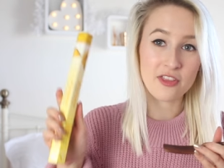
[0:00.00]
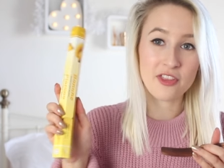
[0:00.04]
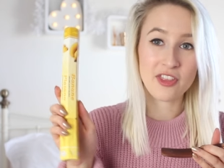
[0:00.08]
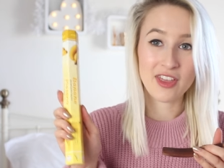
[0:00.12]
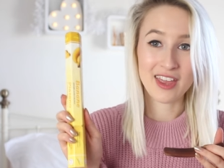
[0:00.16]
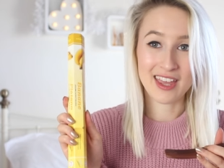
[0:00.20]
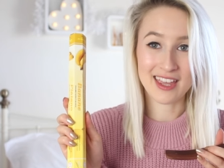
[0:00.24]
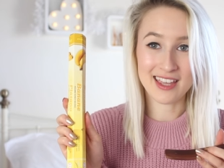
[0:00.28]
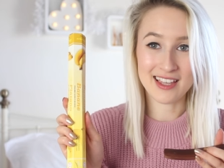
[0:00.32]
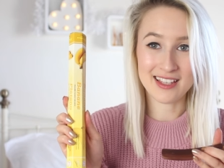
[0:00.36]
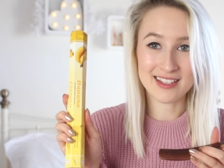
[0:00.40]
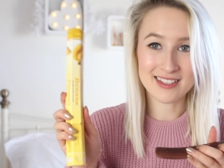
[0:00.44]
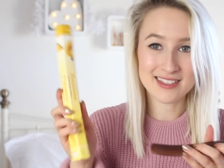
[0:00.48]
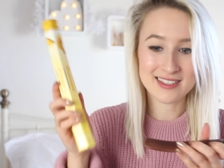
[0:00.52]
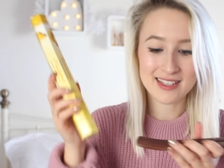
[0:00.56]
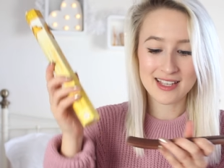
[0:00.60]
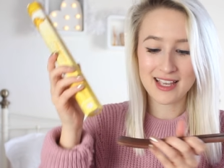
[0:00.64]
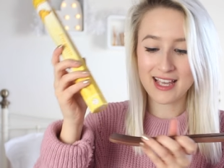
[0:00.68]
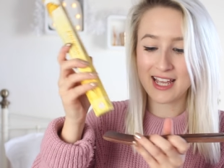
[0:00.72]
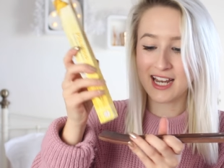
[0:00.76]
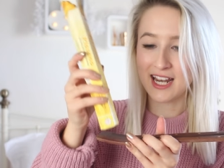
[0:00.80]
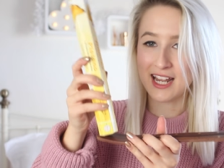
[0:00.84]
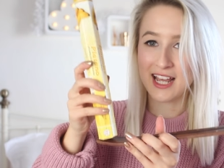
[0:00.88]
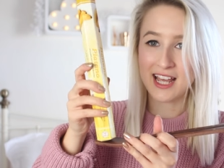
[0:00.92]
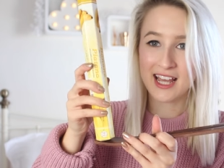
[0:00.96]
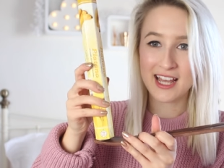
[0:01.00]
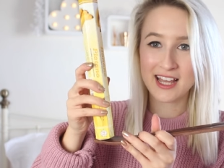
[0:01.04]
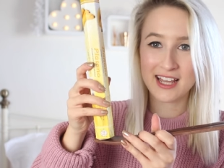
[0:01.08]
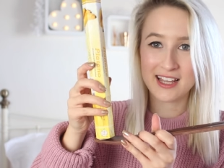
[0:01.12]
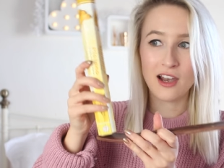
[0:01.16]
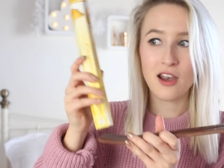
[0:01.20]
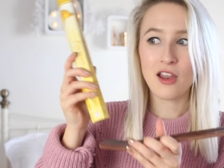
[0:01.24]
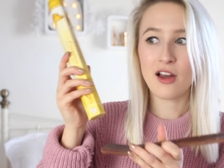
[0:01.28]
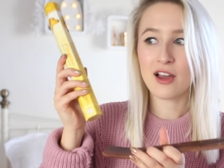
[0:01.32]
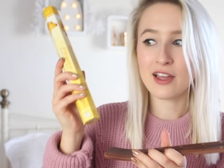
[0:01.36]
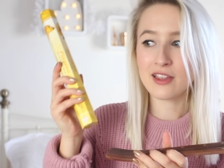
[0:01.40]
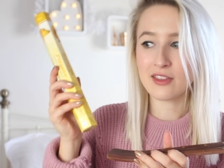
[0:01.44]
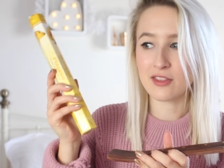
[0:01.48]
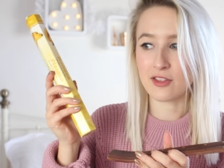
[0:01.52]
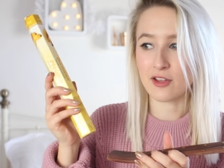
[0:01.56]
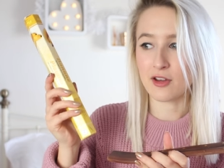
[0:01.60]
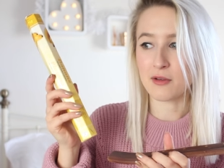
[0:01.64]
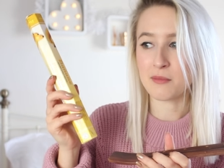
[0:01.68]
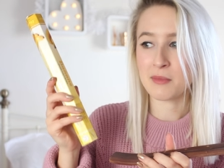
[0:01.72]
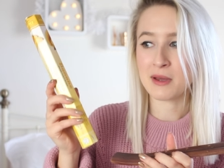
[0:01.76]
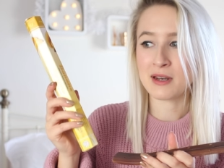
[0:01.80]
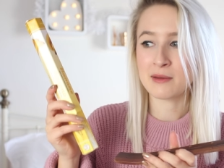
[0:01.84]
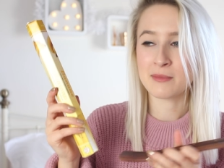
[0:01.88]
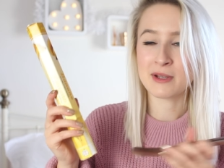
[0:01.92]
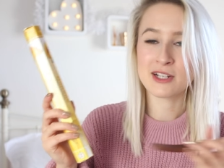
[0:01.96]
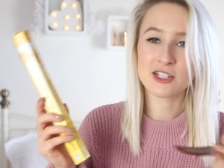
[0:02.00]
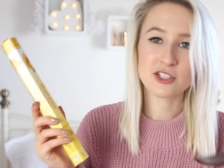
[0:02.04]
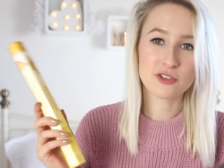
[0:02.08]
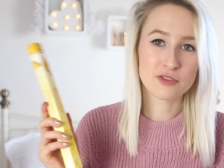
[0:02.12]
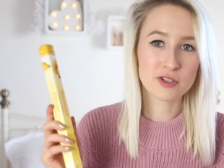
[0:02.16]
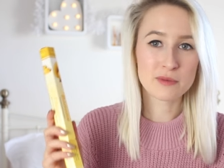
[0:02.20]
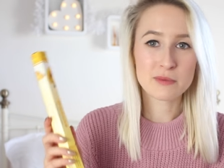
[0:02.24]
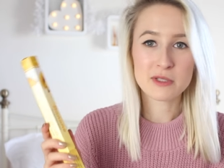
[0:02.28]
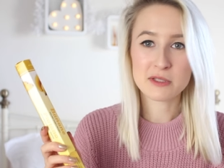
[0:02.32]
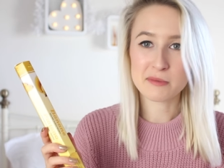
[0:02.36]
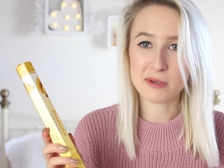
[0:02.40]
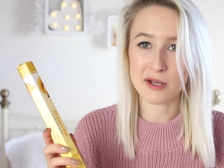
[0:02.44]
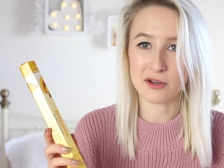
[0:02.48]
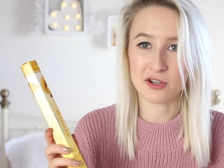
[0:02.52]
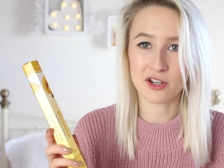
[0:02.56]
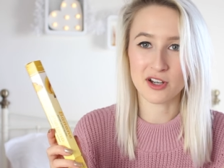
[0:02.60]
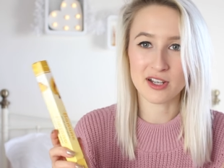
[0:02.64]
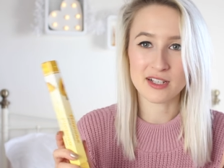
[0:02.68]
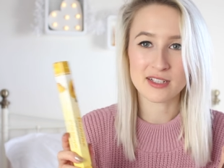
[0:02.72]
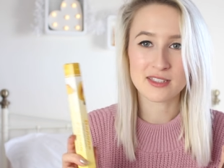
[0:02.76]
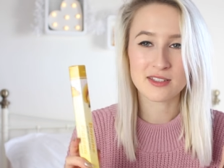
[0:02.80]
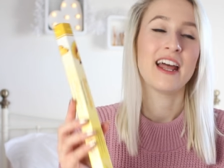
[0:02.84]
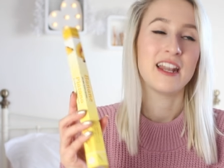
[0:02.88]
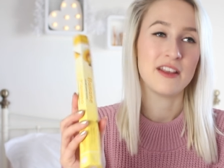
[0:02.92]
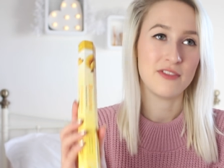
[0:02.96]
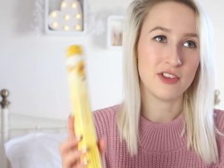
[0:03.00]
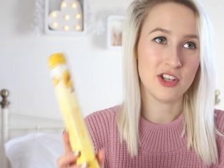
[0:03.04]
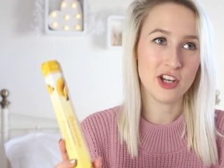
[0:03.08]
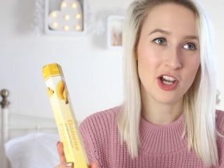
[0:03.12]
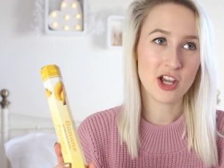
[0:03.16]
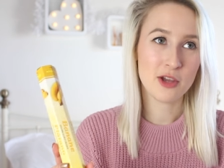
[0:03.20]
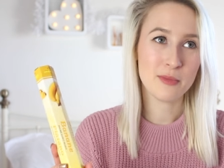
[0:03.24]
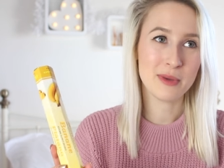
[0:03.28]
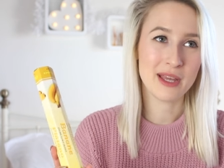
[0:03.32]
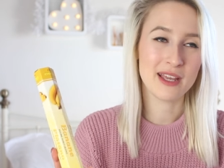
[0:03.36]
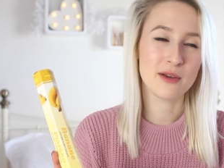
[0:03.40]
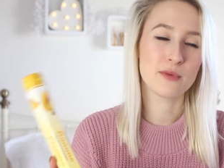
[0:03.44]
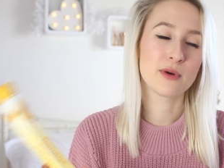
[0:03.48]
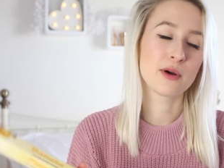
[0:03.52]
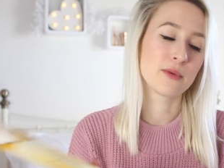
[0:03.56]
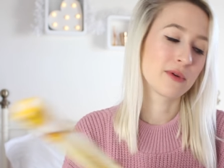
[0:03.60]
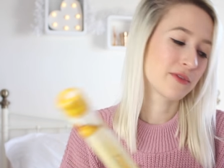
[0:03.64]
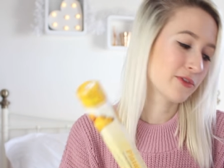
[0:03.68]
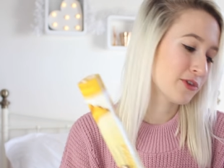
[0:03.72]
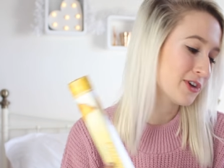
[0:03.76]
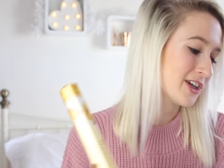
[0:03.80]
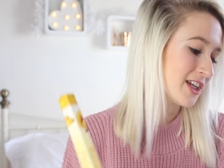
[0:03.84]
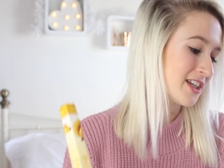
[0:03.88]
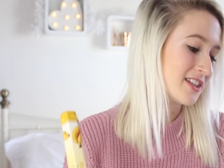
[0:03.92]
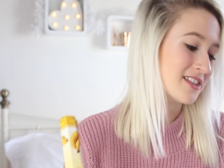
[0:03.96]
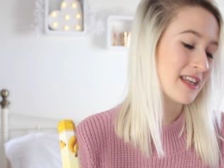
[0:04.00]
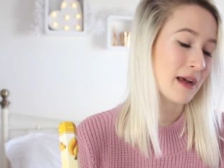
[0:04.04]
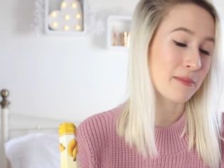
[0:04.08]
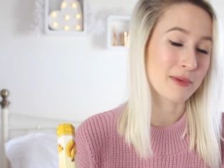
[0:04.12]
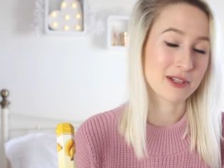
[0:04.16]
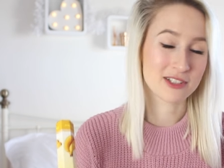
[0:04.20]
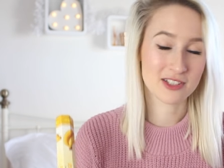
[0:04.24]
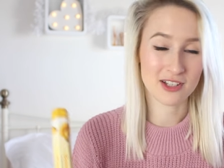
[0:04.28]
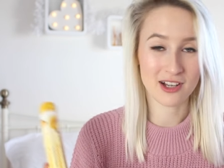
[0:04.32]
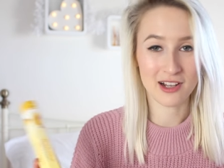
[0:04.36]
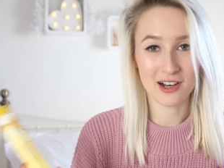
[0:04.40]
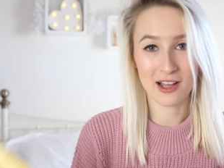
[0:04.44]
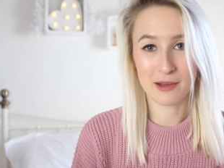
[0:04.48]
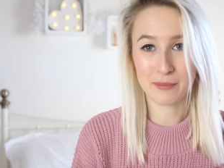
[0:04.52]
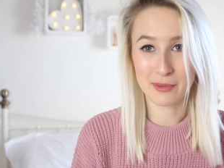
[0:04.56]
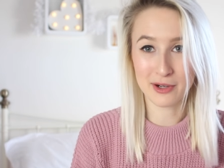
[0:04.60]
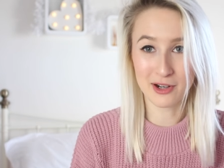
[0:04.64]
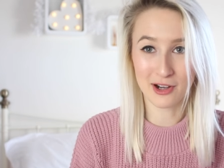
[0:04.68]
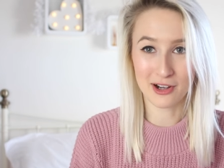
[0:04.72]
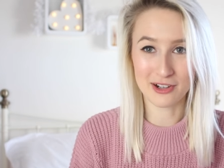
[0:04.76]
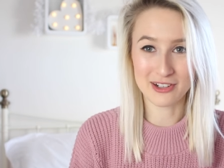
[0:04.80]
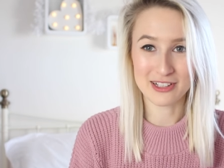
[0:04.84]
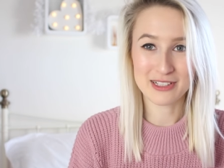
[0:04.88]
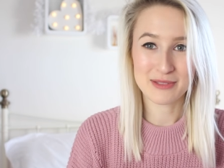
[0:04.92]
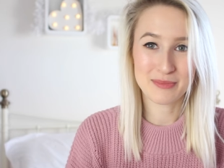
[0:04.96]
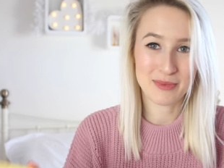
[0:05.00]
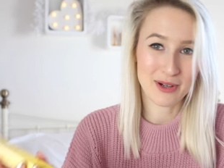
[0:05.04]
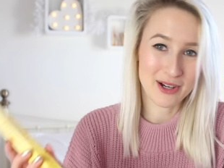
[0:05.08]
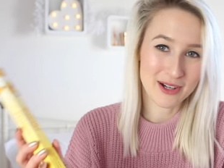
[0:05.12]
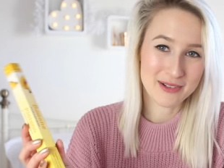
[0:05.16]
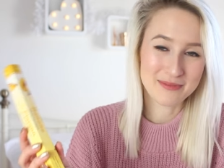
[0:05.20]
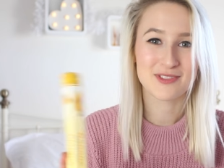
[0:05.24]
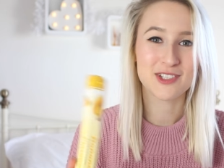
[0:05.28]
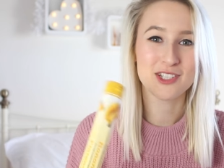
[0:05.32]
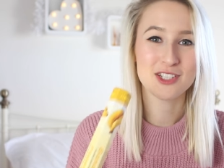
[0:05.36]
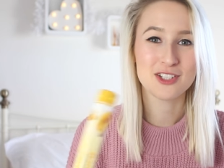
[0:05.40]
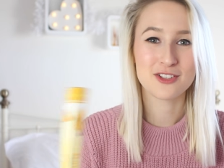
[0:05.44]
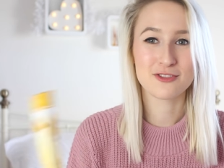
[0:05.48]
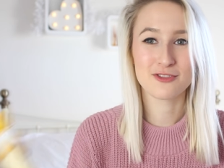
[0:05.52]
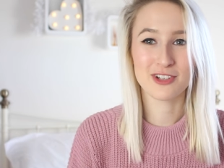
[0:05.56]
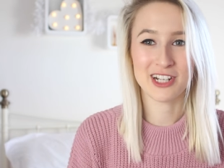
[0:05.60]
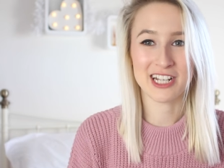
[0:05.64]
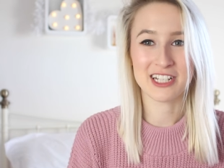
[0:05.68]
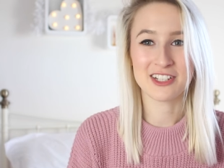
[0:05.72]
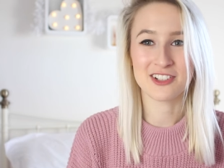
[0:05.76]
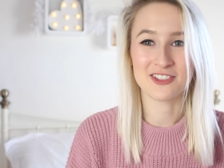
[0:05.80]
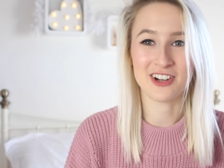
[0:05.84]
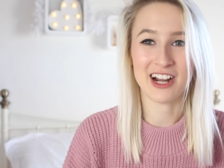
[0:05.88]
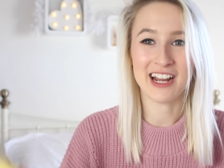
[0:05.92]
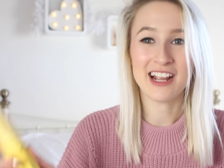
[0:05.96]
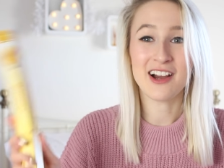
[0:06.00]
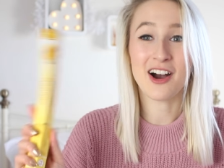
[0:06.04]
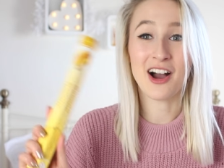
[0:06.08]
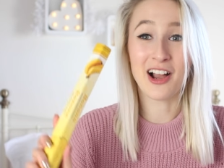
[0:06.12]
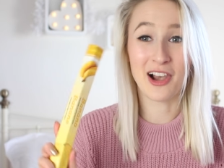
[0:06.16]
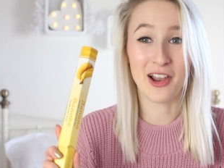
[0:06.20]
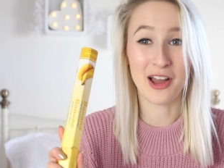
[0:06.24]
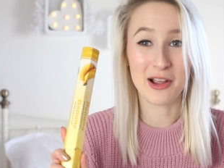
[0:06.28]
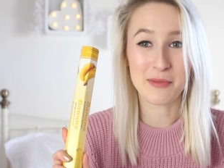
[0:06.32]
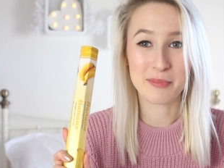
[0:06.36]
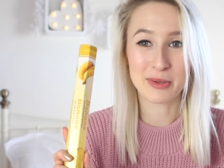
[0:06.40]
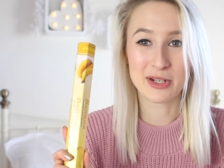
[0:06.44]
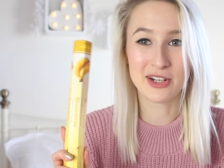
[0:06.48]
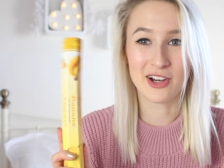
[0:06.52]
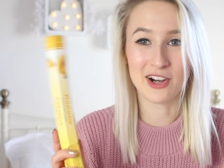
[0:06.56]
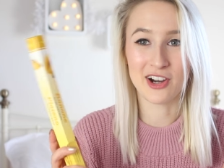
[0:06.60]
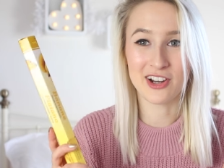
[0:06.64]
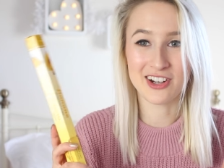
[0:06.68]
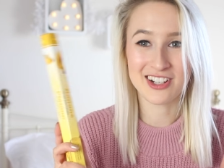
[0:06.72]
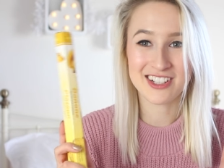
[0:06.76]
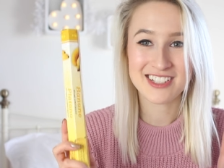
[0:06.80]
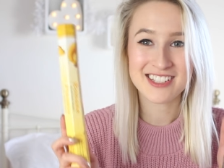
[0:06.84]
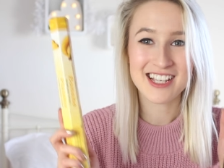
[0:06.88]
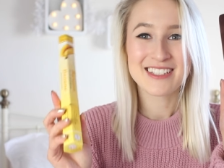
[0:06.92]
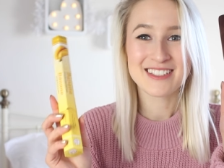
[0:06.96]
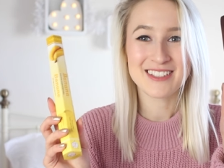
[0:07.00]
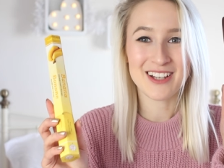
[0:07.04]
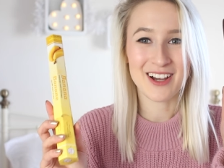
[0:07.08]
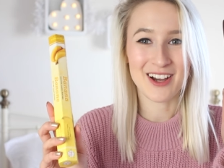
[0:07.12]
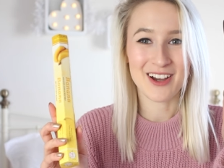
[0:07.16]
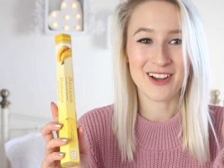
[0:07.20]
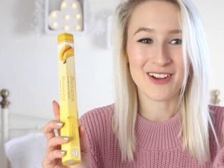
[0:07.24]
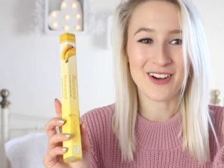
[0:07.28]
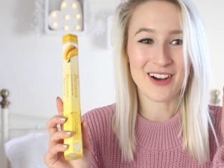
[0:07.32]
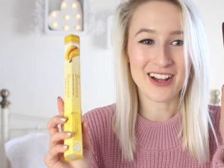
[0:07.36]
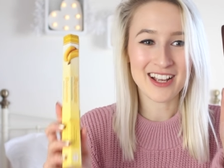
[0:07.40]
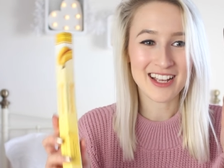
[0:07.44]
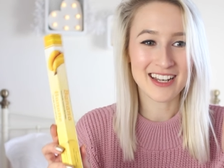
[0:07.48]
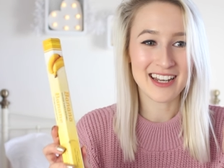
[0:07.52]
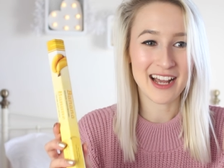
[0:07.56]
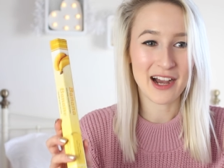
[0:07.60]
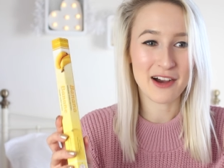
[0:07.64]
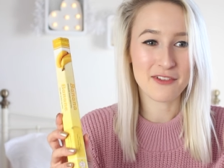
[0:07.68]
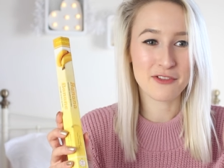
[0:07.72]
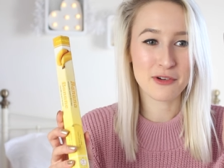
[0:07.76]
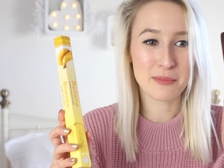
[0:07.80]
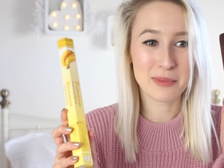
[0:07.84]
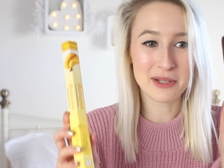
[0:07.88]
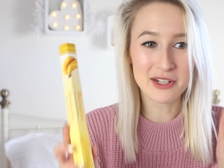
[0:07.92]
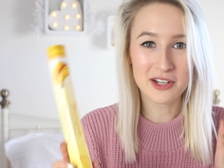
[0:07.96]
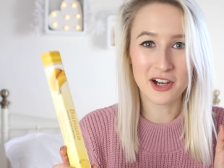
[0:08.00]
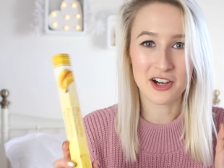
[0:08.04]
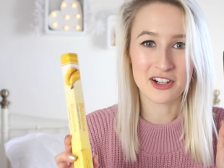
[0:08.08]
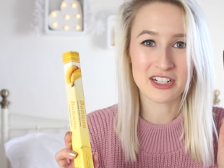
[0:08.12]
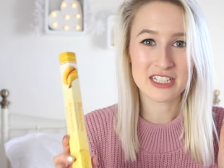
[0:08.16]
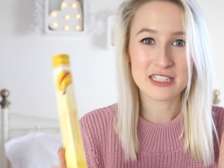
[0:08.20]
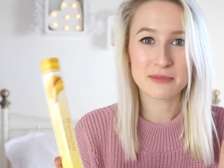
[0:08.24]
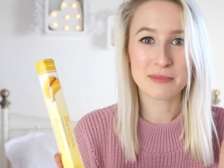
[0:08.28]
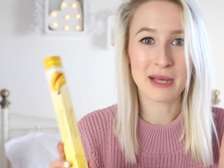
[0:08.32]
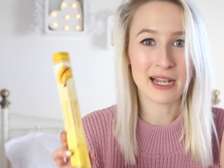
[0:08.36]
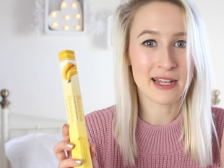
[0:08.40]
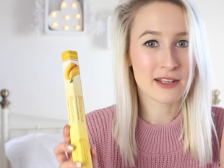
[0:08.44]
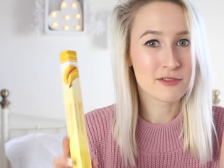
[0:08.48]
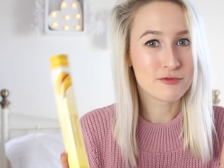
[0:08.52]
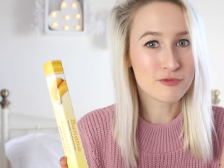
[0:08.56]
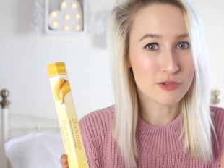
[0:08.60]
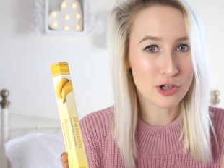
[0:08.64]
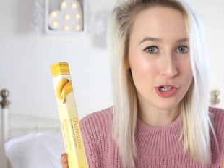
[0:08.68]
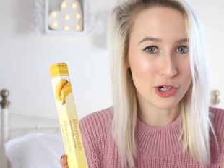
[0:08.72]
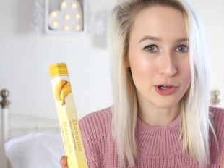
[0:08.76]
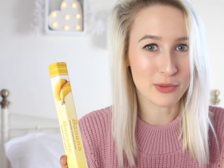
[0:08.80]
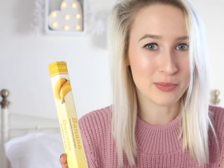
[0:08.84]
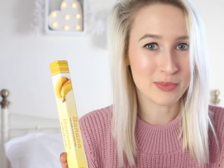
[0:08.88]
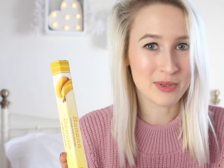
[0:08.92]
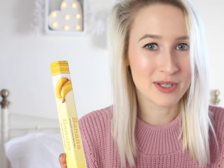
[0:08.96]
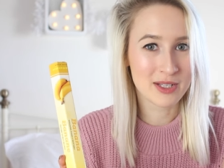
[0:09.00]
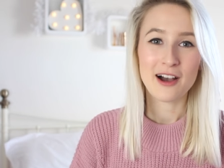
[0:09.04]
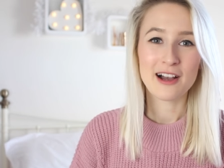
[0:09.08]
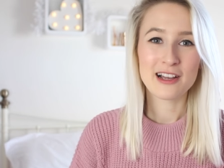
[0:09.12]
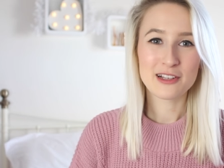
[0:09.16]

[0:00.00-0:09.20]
these in it, light them, and it makes your room smell nice. And if you know me, well we've already established that I like bananas, but just to reiterate, I like bananas. So I can now have a banana smelling room.